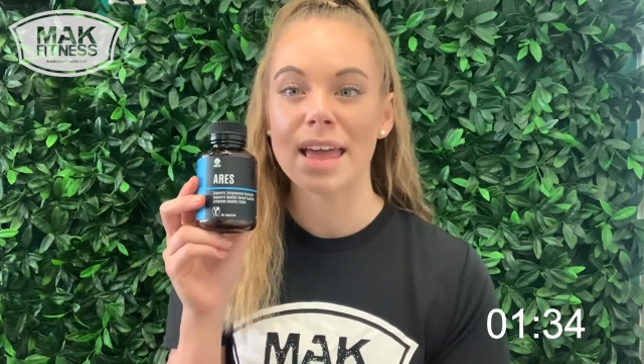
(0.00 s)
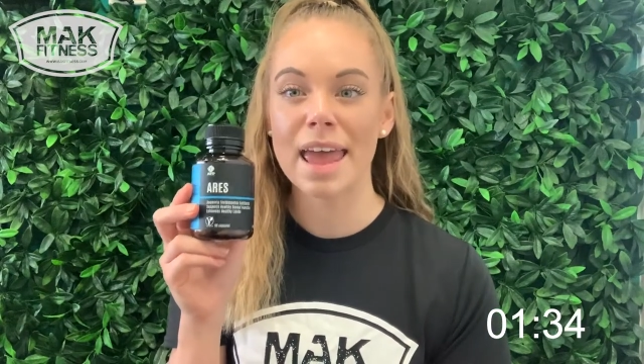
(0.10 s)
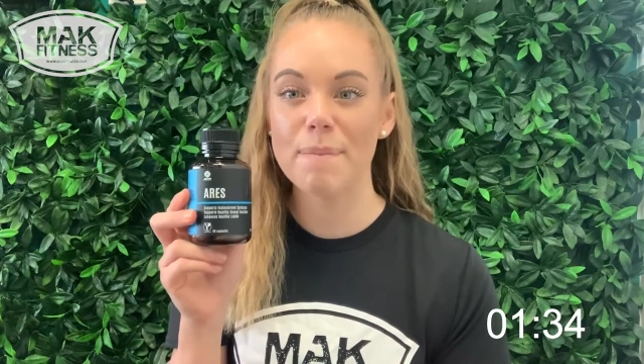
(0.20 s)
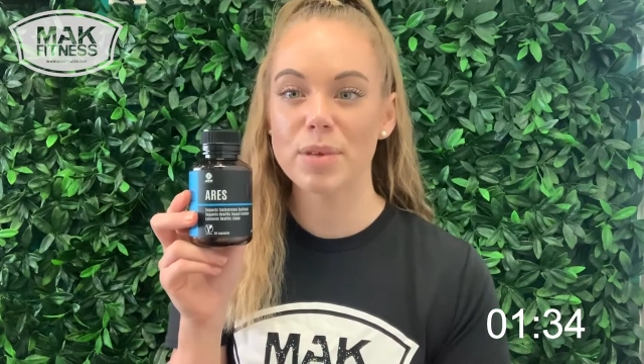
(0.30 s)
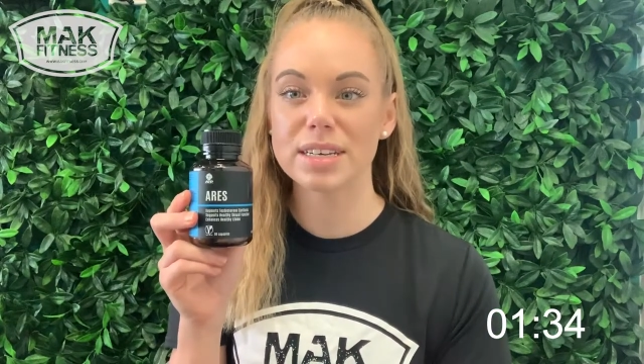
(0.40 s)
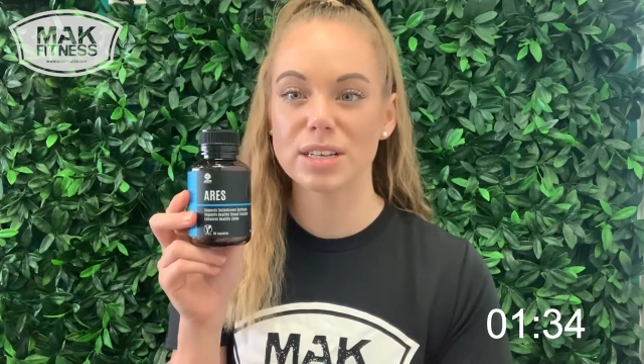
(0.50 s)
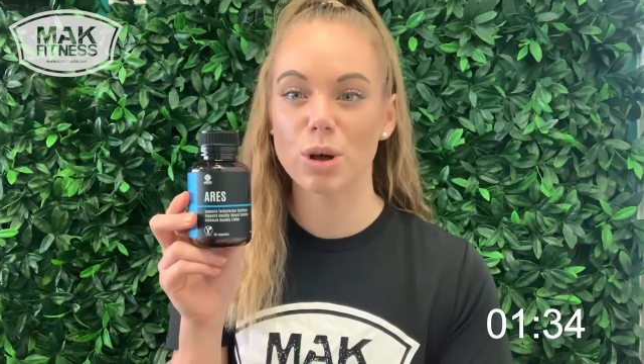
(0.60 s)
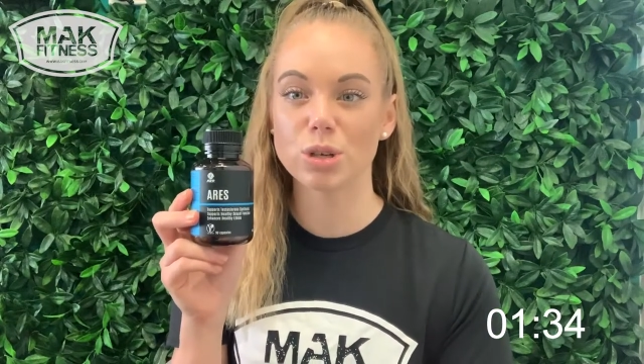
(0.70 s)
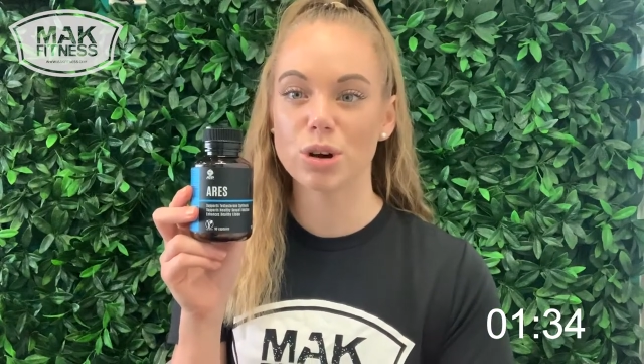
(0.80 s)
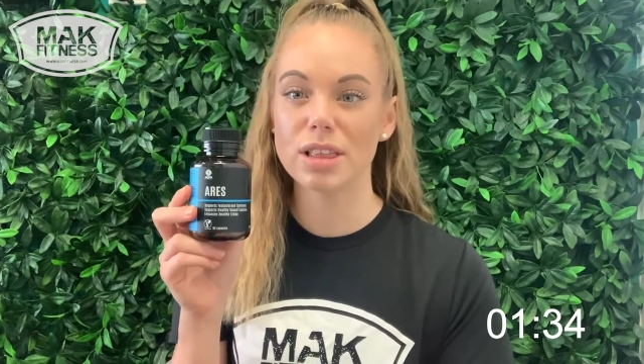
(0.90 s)
keep the
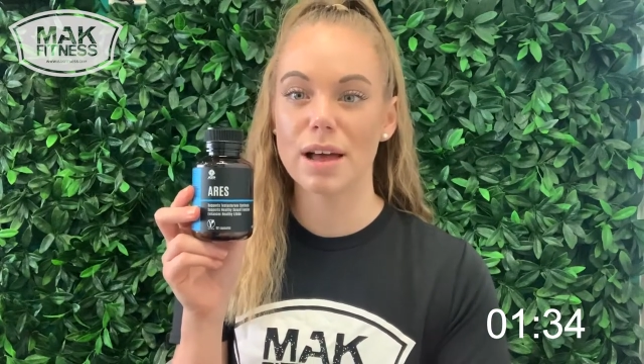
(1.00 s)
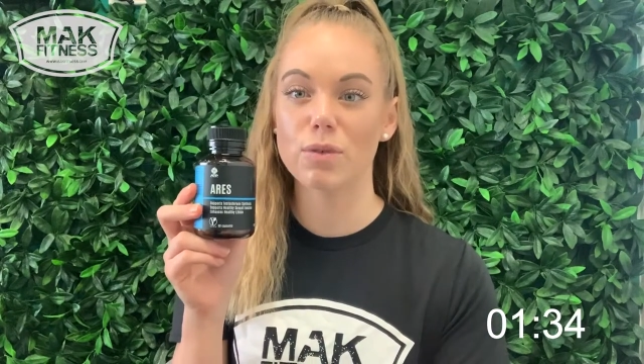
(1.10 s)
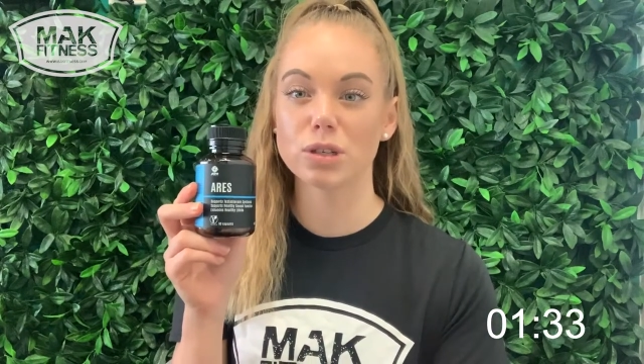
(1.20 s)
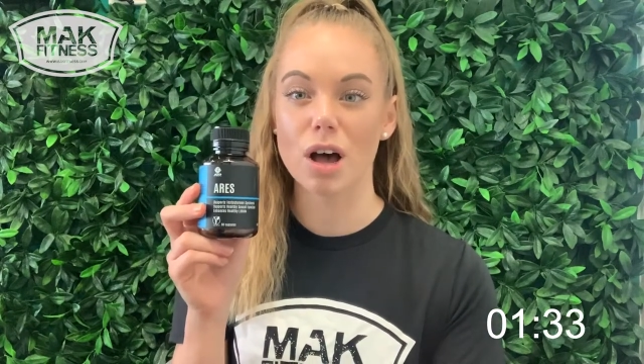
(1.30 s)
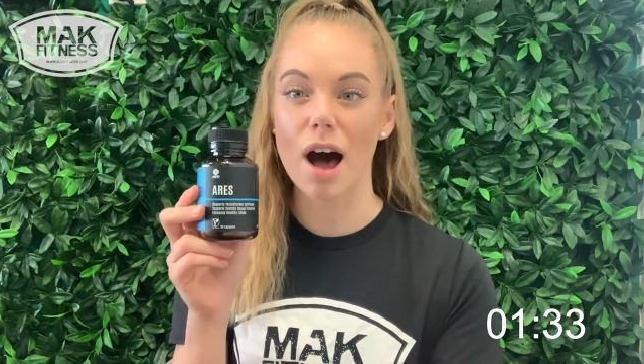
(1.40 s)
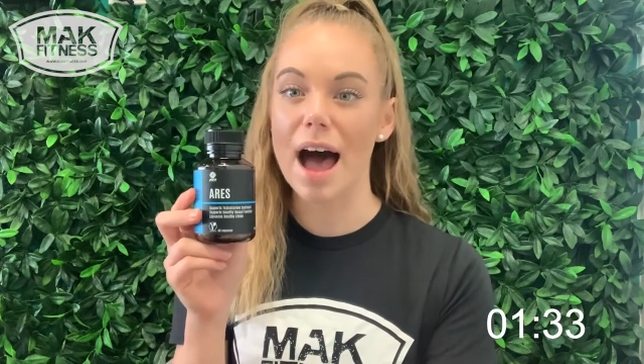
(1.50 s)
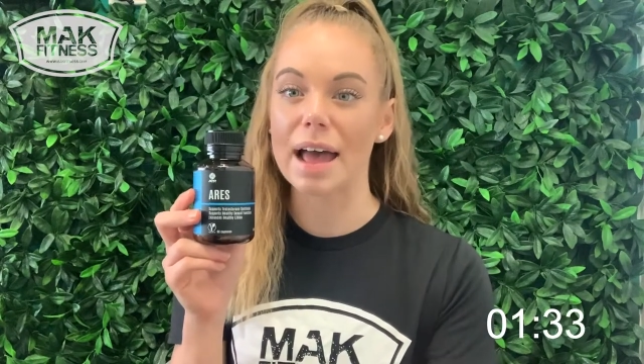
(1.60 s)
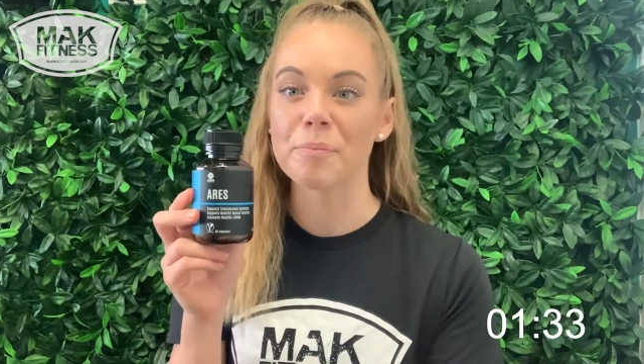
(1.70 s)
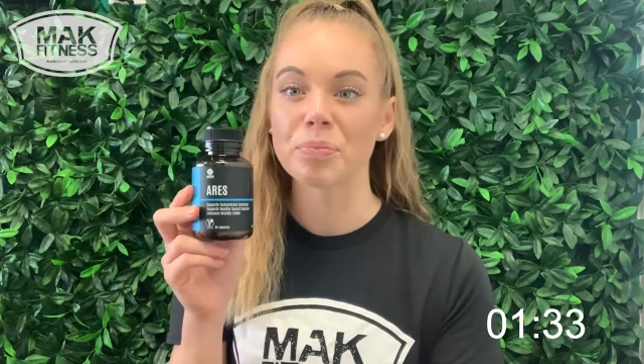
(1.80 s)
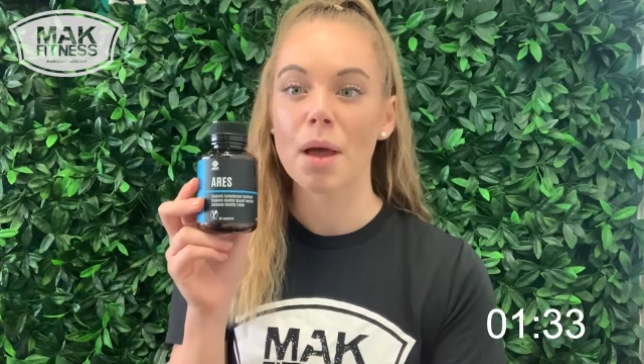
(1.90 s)
testosterone levels
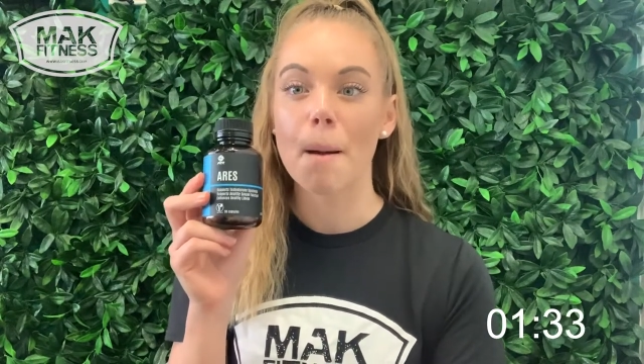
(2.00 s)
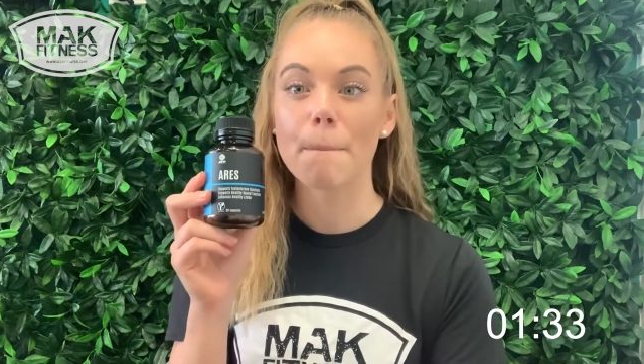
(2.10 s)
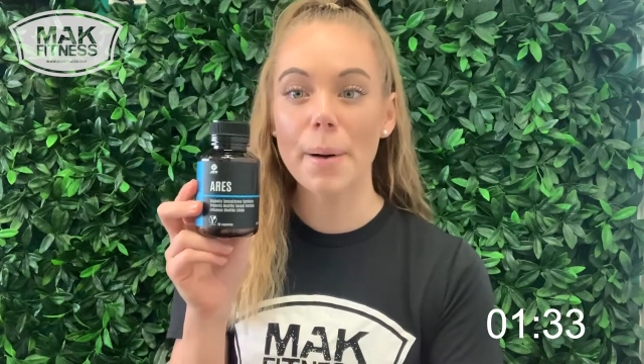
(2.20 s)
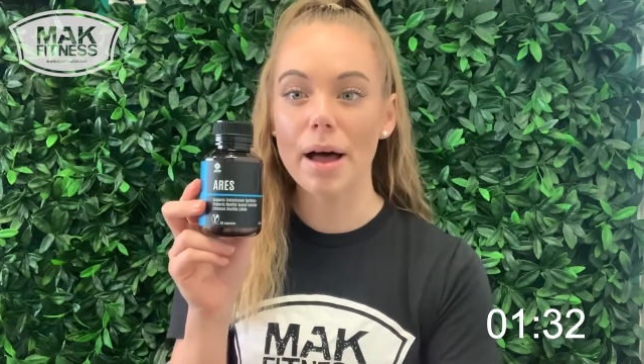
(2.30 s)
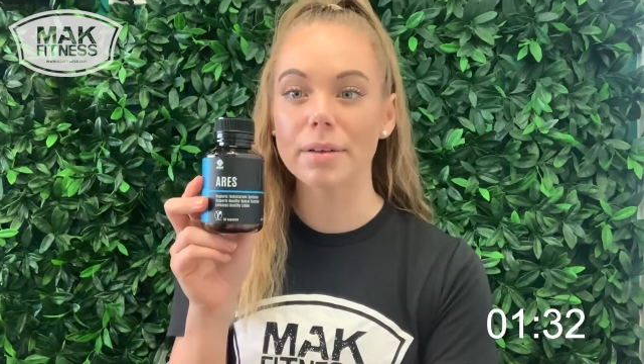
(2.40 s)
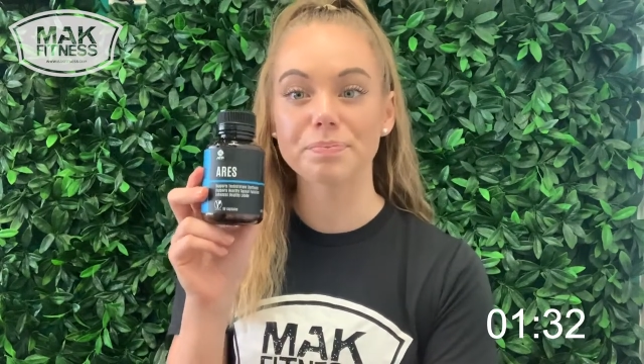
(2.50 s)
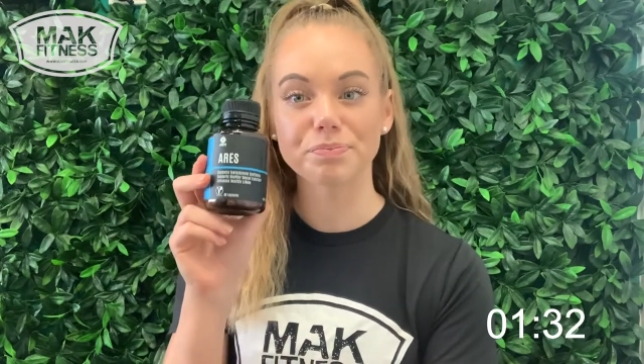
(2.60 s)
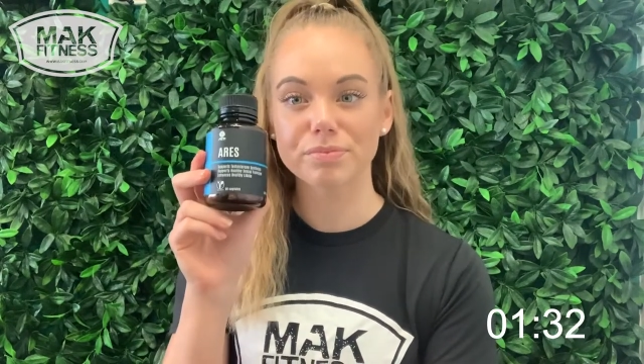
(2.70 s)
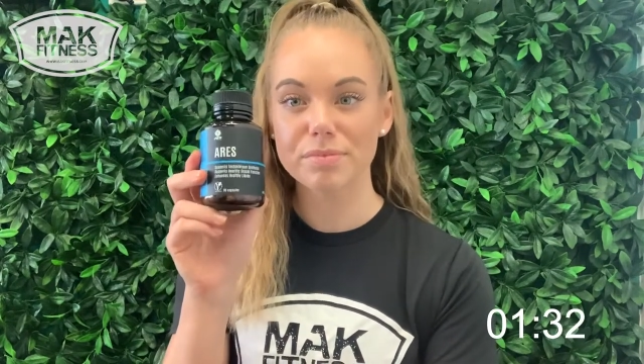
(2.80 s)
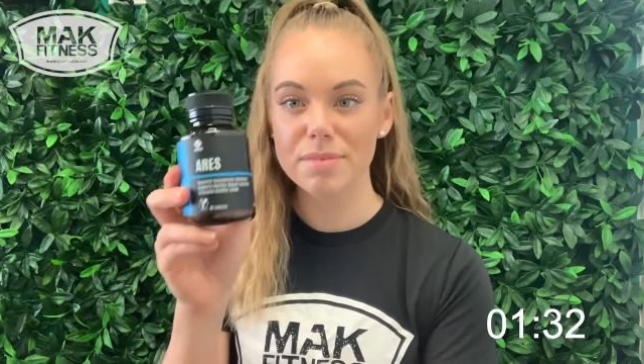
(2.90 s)
high. But
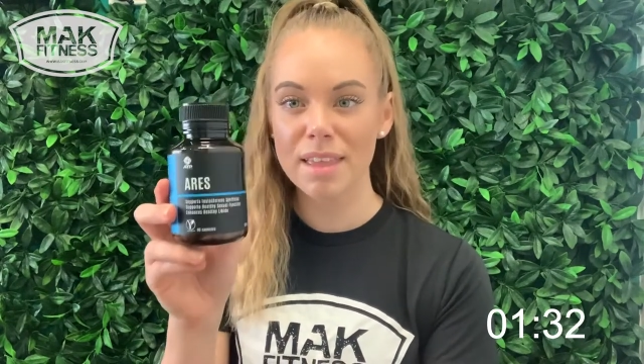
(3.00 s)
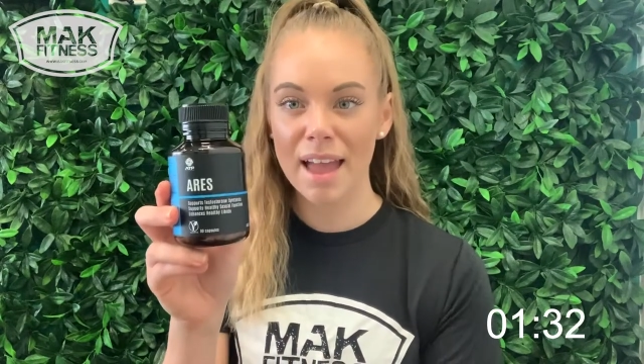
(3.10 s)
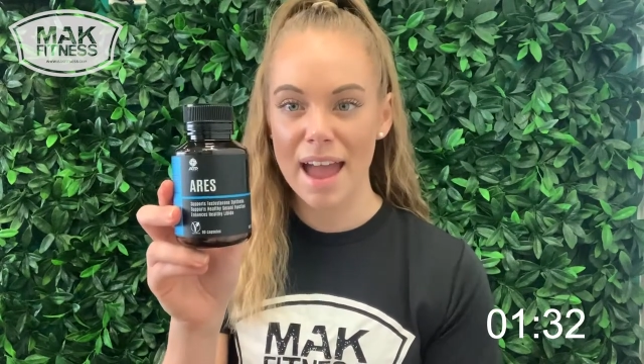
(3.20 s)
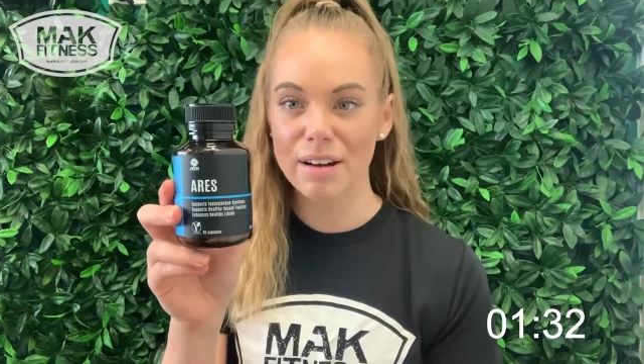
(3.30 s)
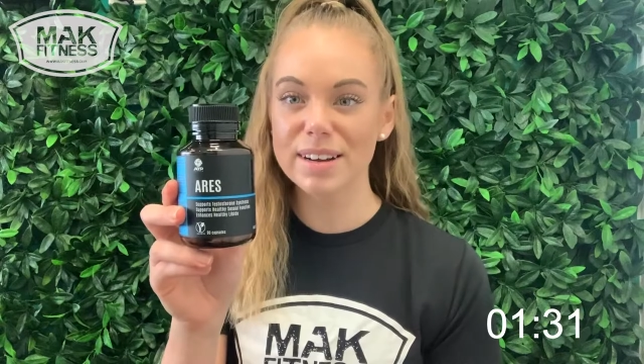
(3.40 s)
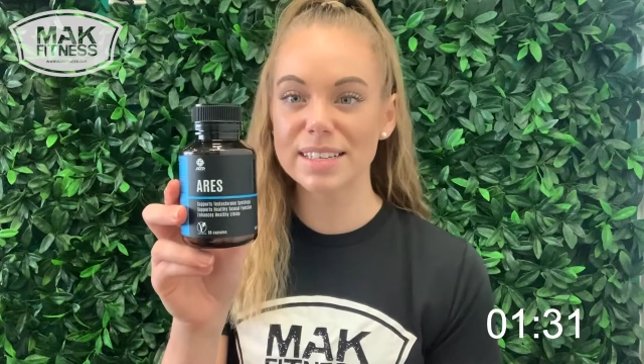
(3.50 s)
Ares